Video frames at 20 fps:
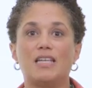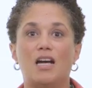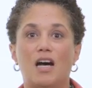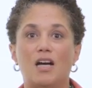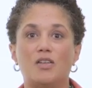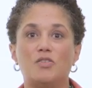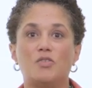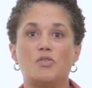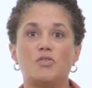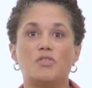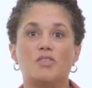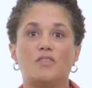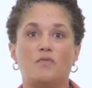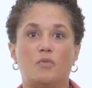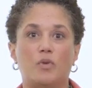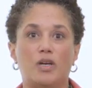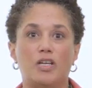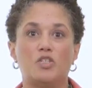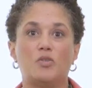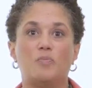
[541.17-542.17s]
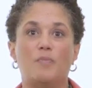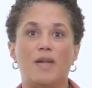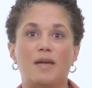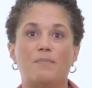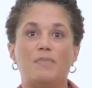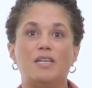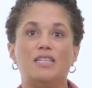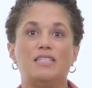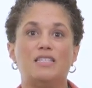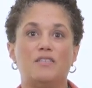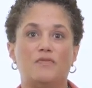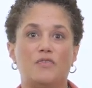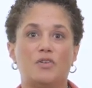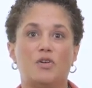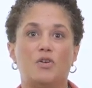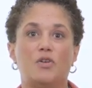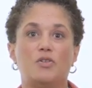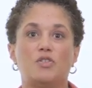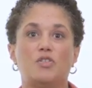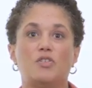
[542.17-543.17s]
contours of which may be
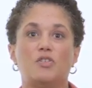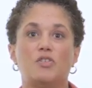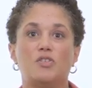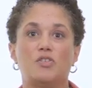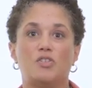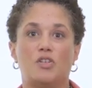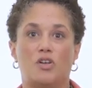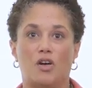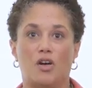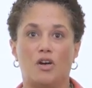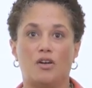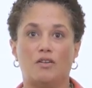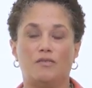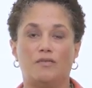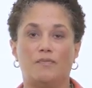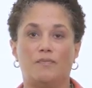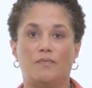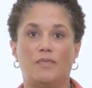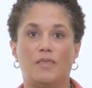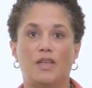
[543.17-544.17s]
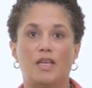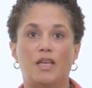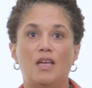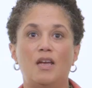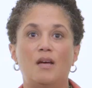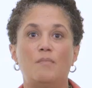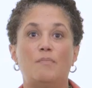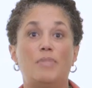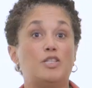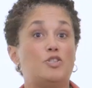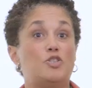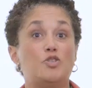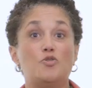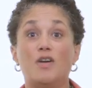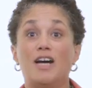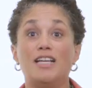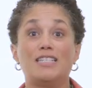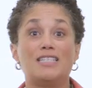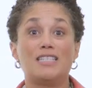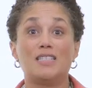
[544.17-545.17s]
difficult to discern. But do
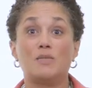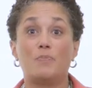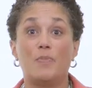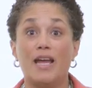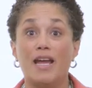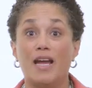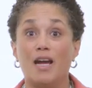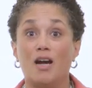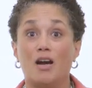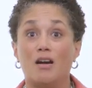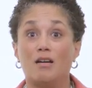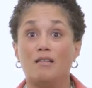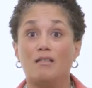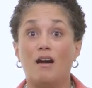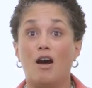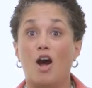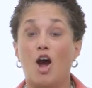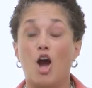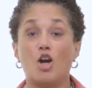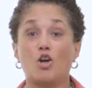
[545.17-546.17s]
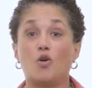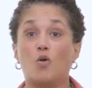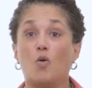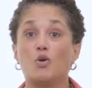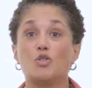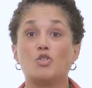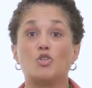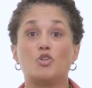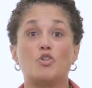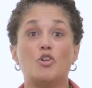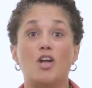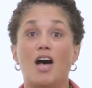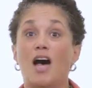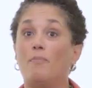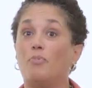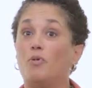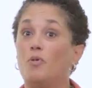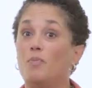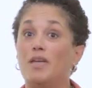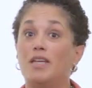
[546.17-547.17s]
not despair. Our courts are
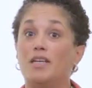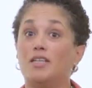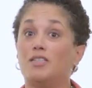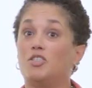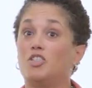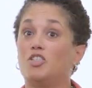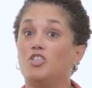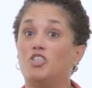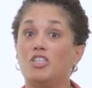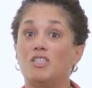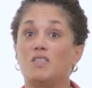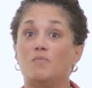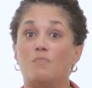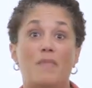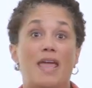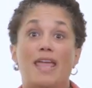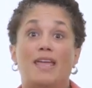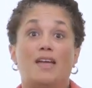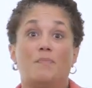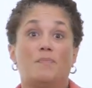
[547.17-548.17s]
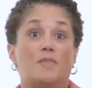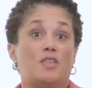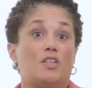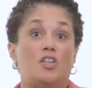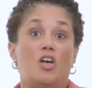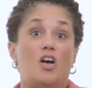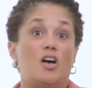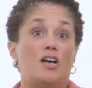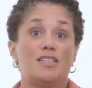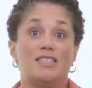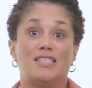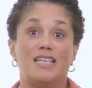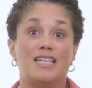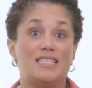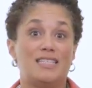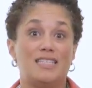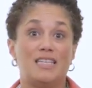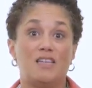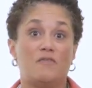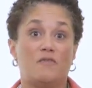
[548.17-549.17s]
not permitted to just make up the law as
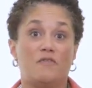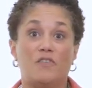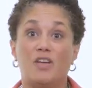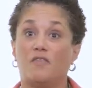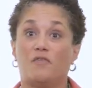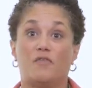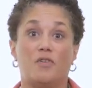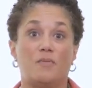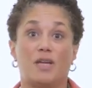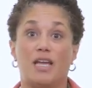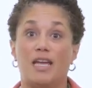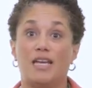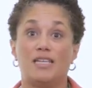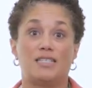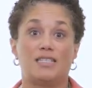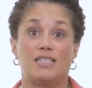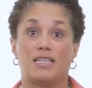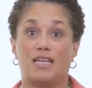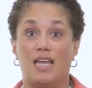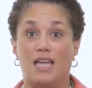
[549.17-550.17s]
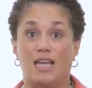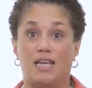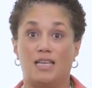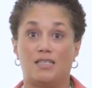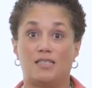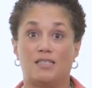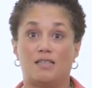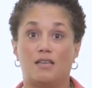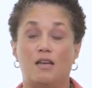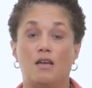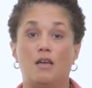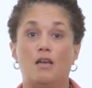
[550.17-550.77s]
they see fit from case to case.